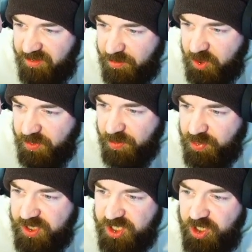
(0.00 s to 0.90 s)
Assuming a
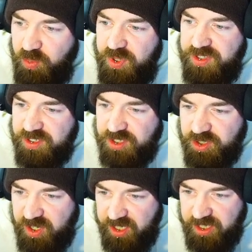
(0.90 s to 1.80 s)
priest come with us to
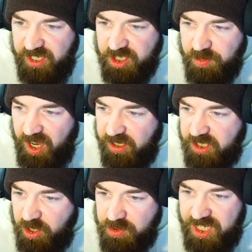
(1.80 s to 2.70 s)
try and gain some
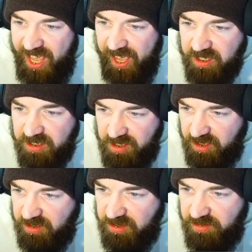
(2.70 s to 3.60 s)
archaeo tech.
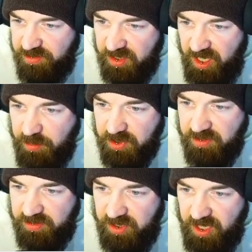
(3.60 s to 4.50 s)
Good for them, good
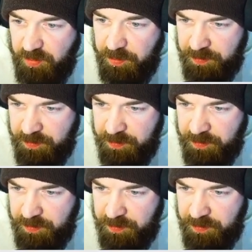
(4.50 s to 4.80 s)
for them.